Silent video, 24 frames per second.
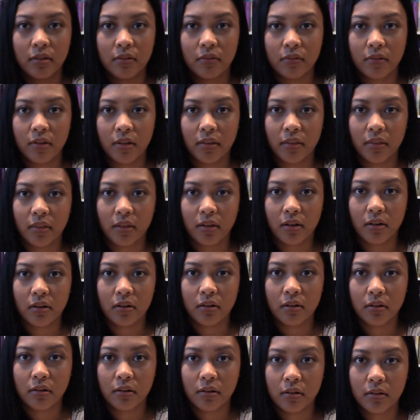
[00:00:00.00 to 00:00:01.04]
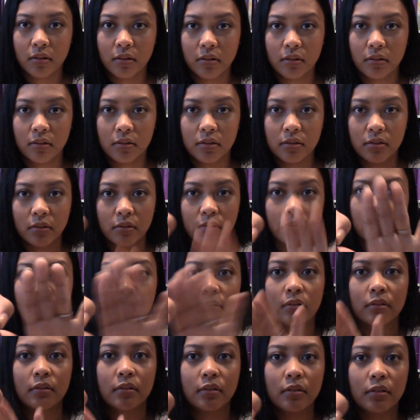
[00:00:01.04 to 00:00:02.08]
right there. So,
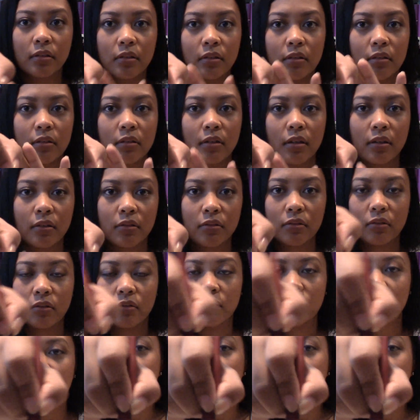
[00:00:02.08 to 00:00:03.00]
I don't know if